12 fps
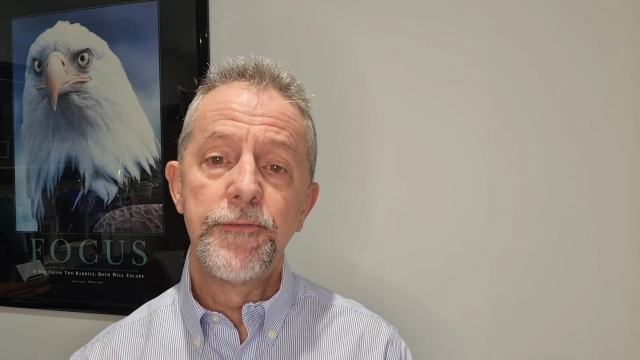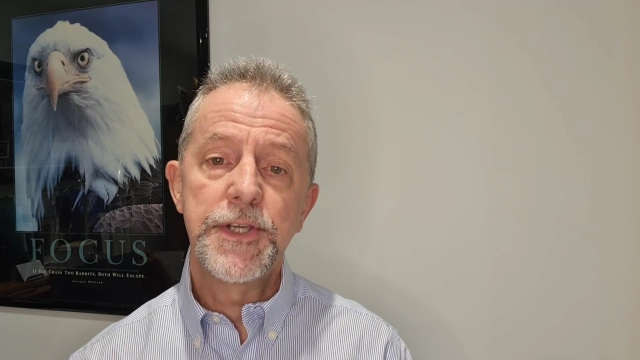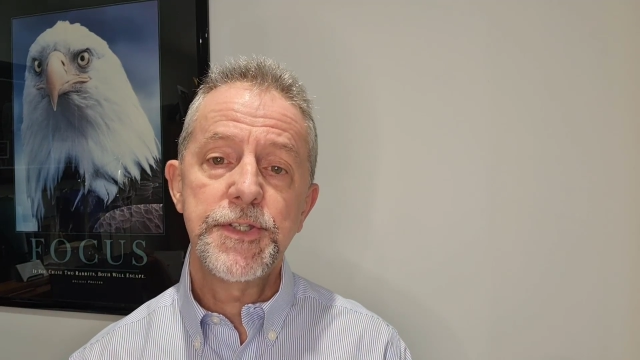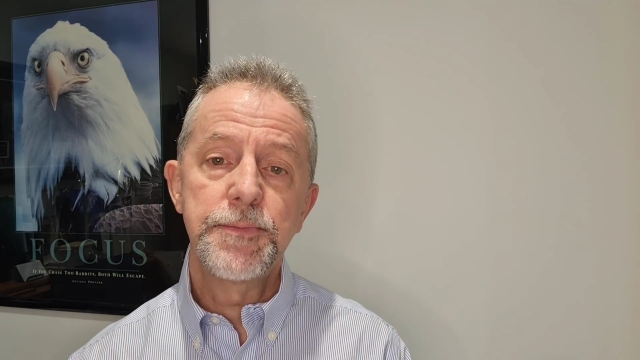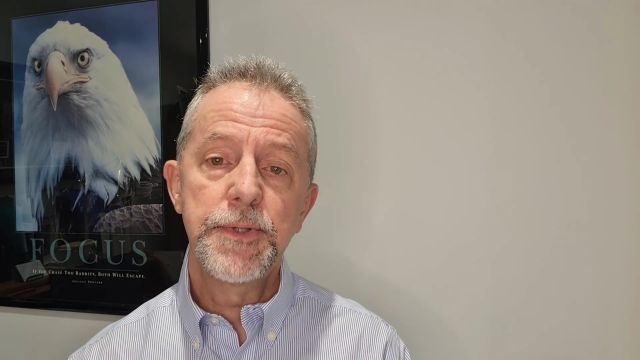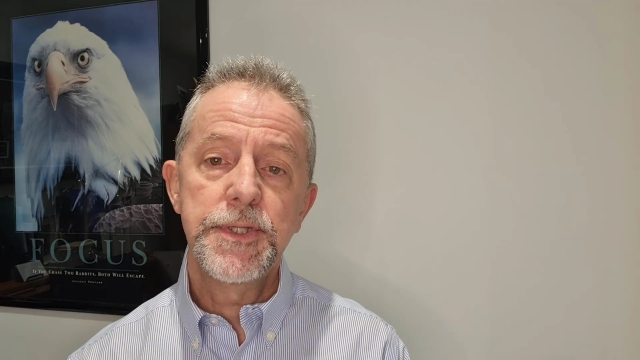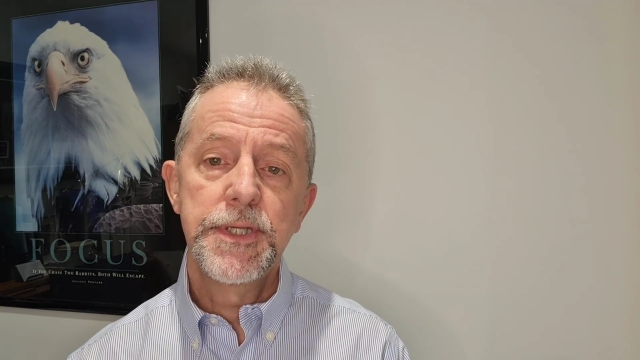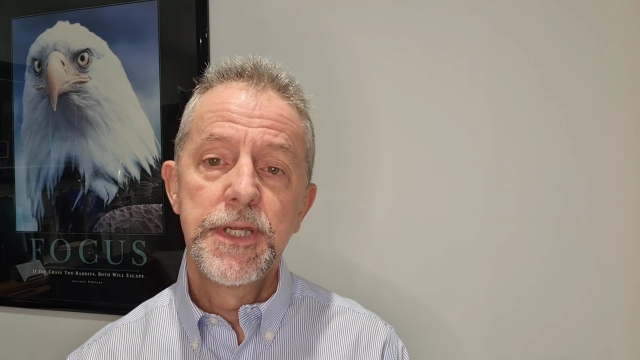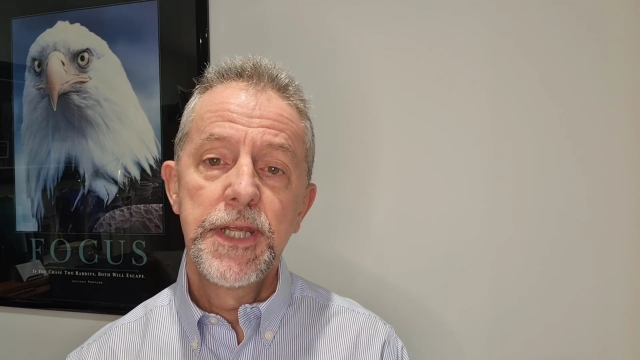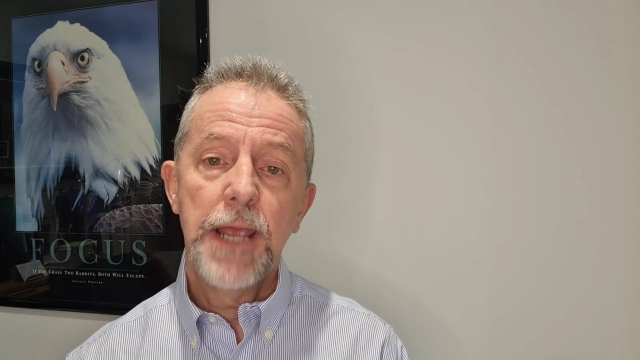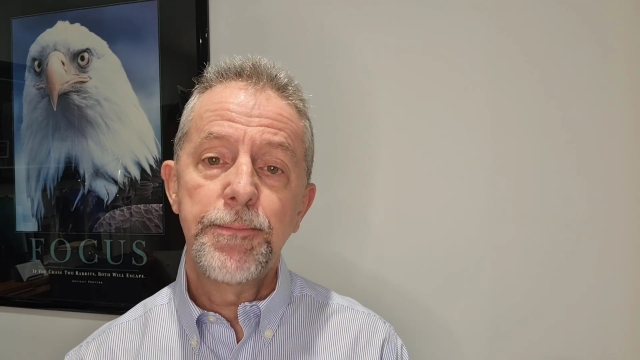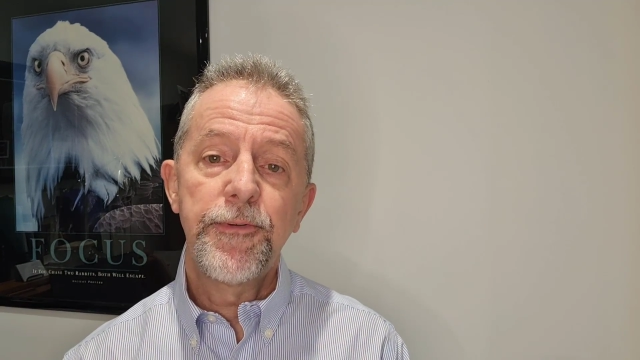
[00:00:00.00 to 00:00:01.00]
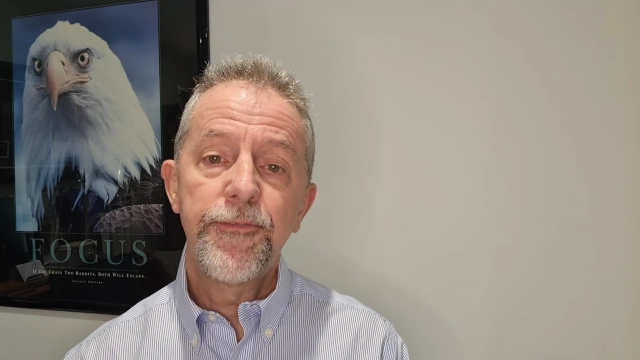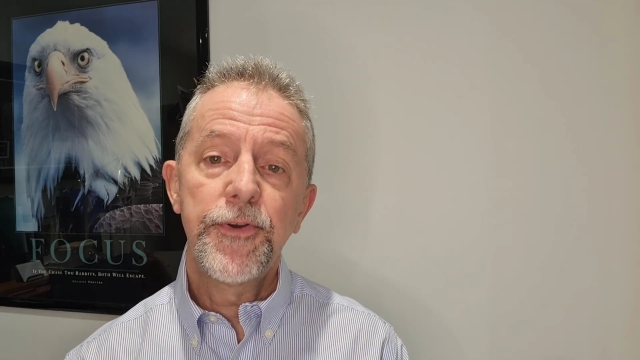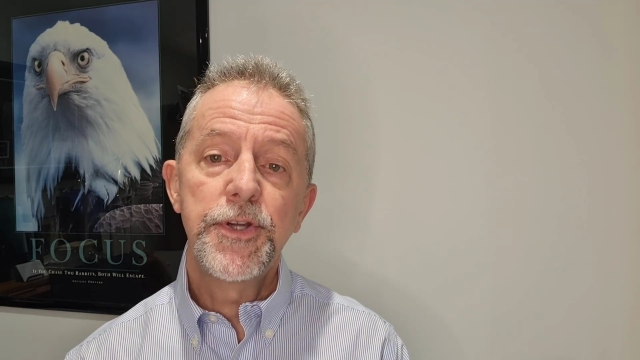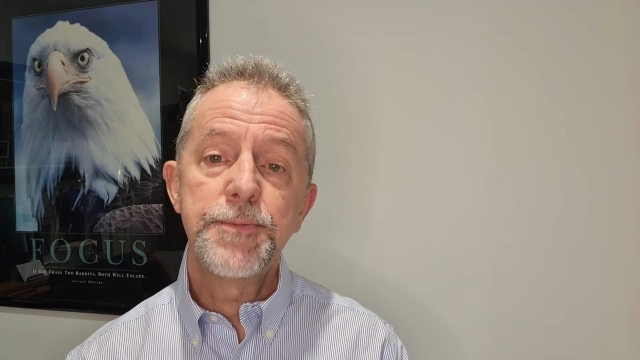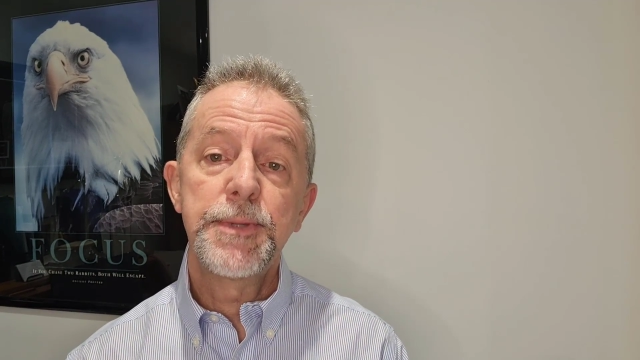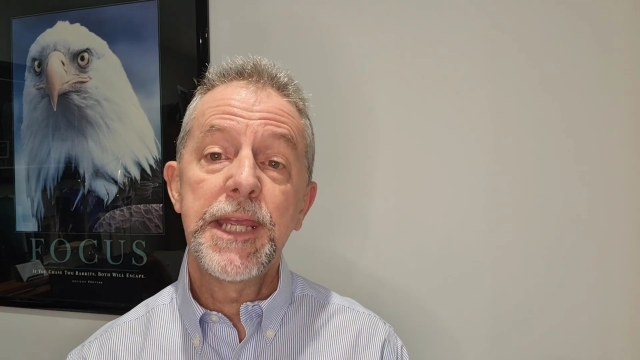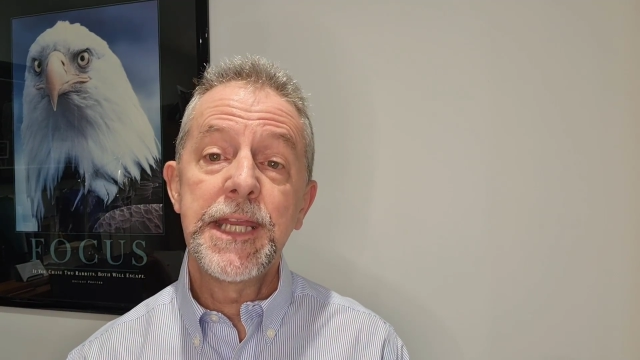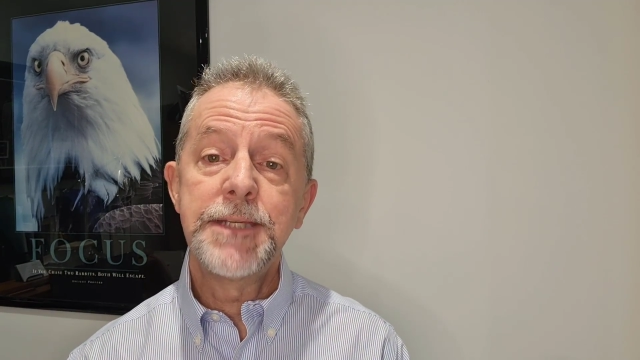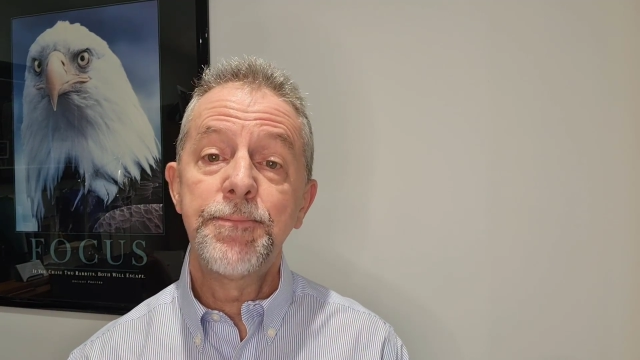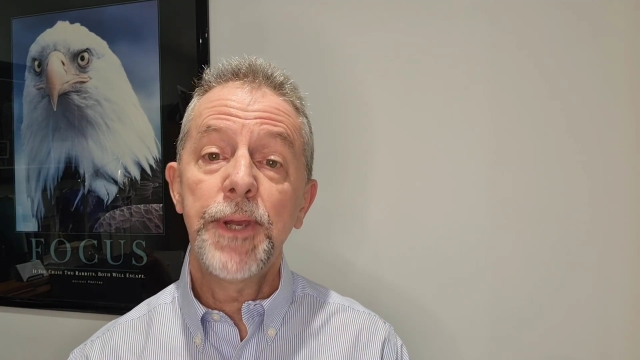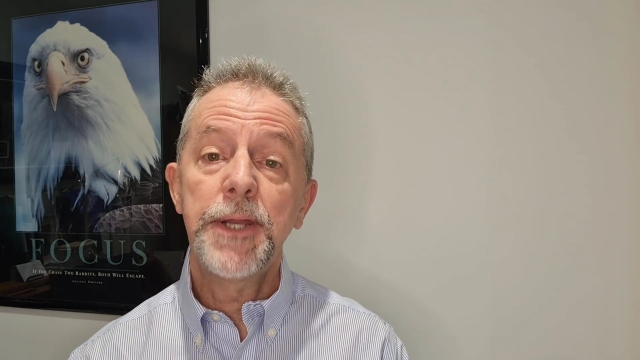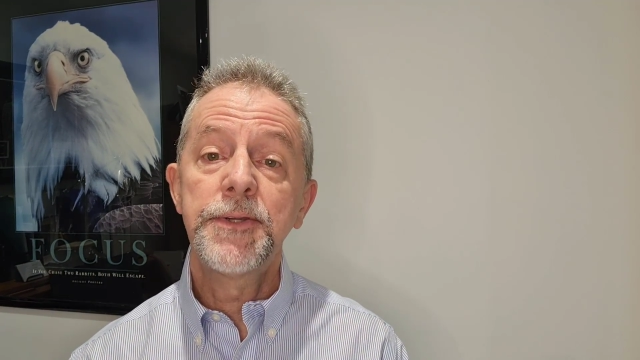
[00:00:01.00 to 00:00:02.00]
investment and prefer to be
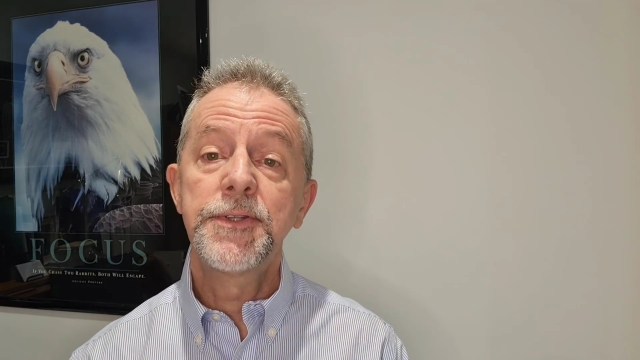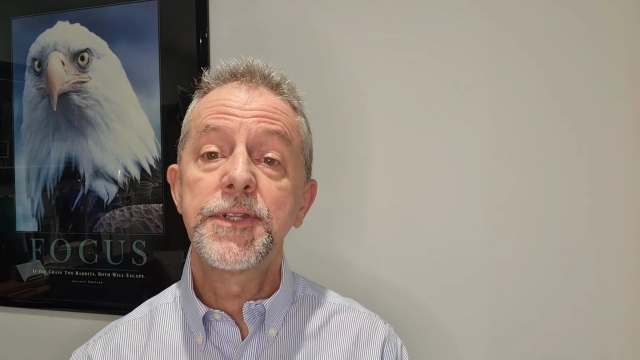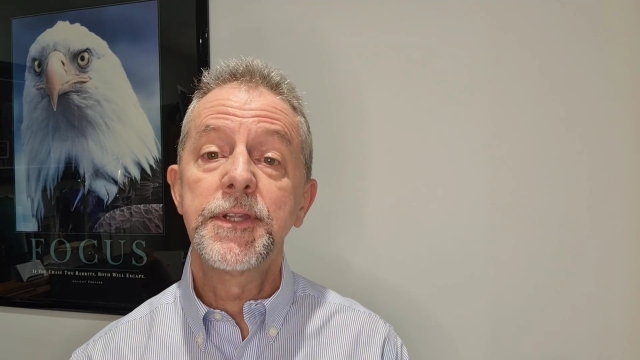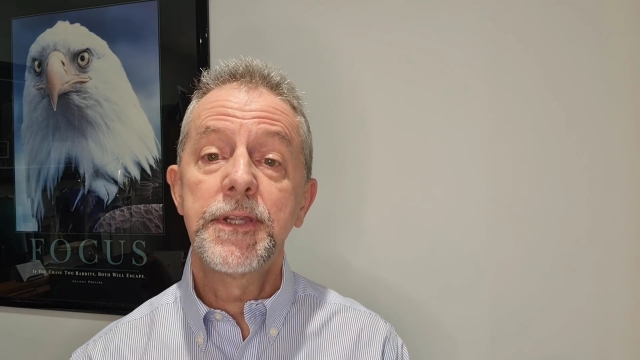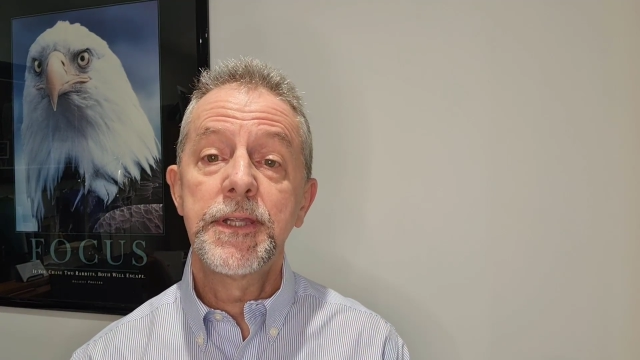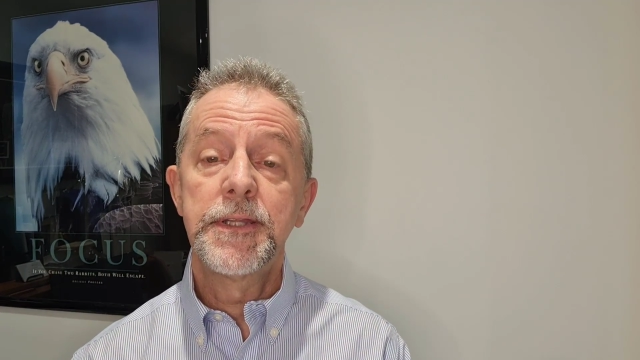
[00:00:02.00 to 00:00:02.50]
independent,